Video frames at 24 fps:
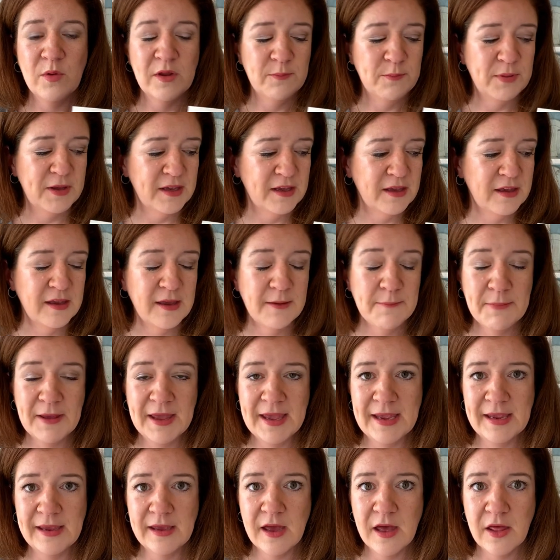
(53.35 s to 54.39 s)
when picking a
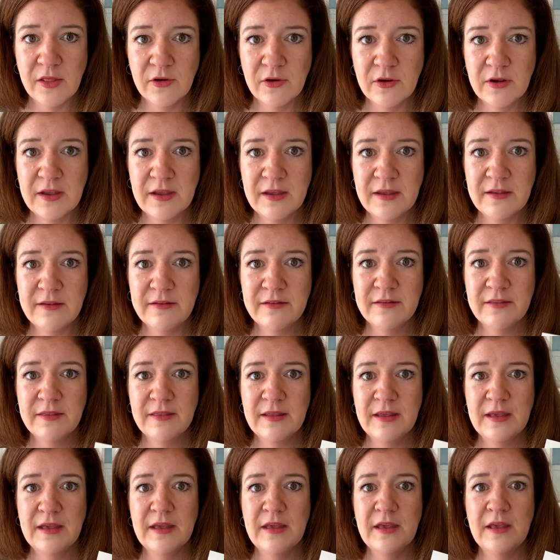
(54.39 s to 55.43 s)
paint color is
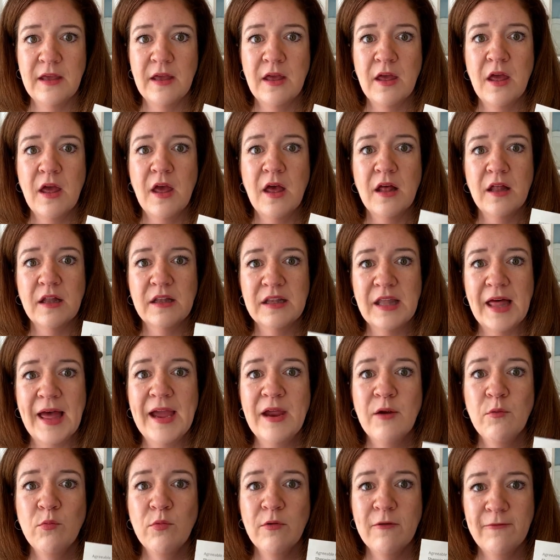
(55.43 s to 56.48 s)
the
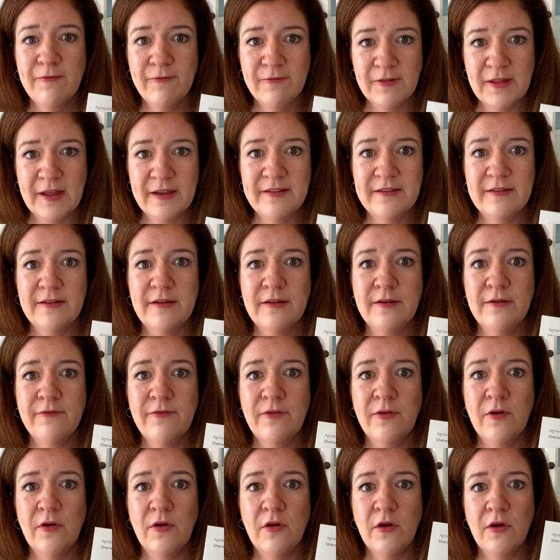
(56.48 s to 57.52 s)
light
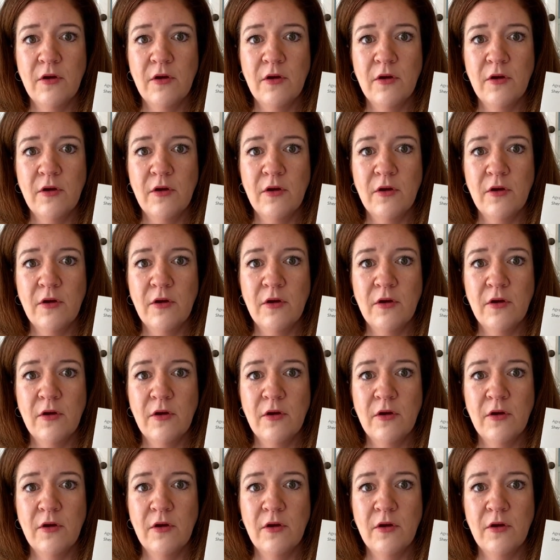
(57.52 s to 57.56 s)
reflective